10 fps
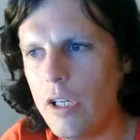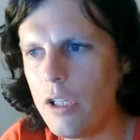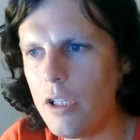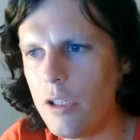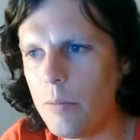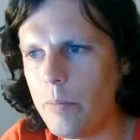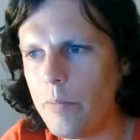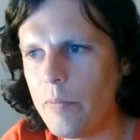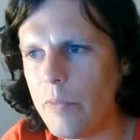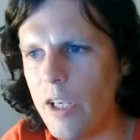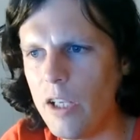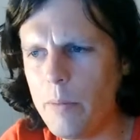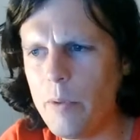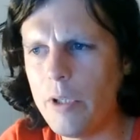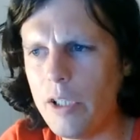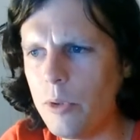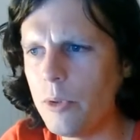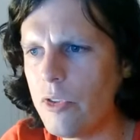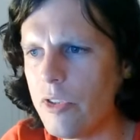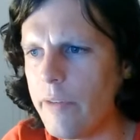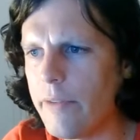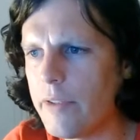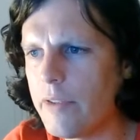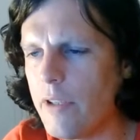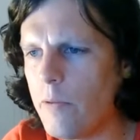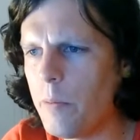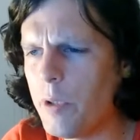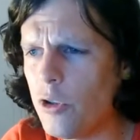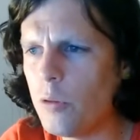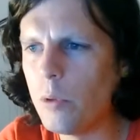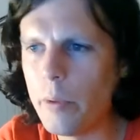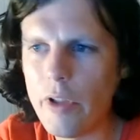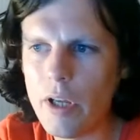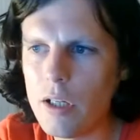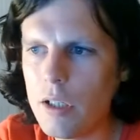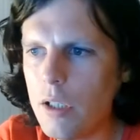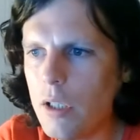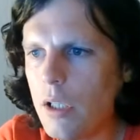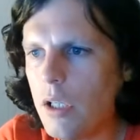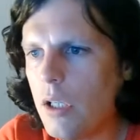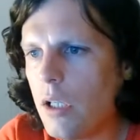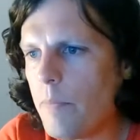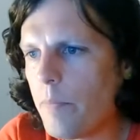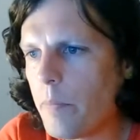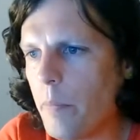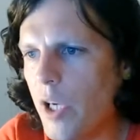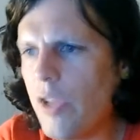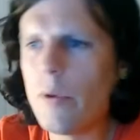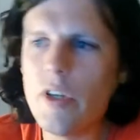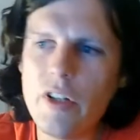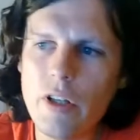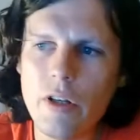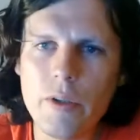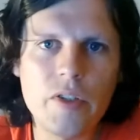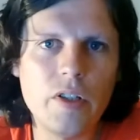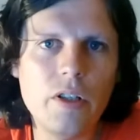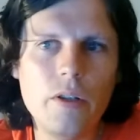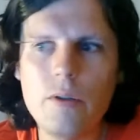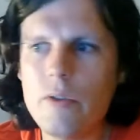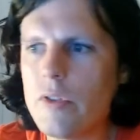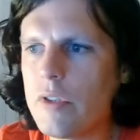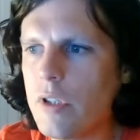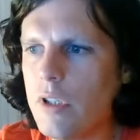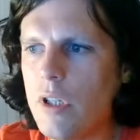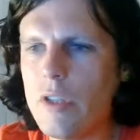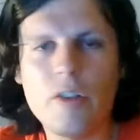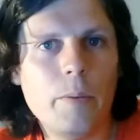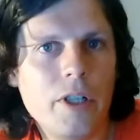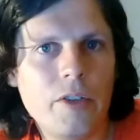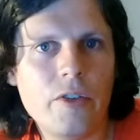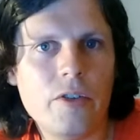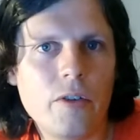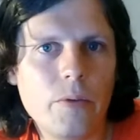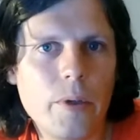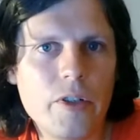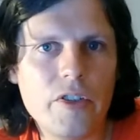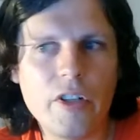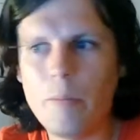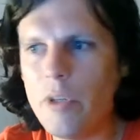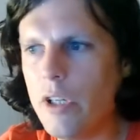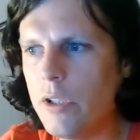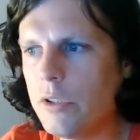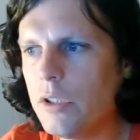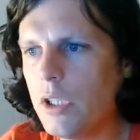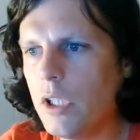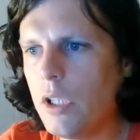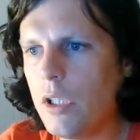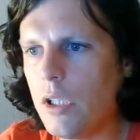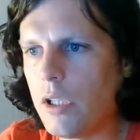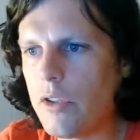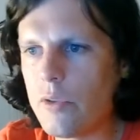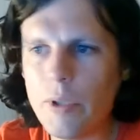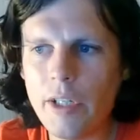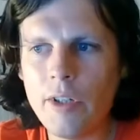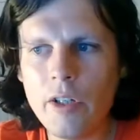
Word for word: um, yeah, it'd be really cool to see if it's if it'd be doable with that. My other idea though is to use uh, someone else's software instead of my own. Uh, there's a really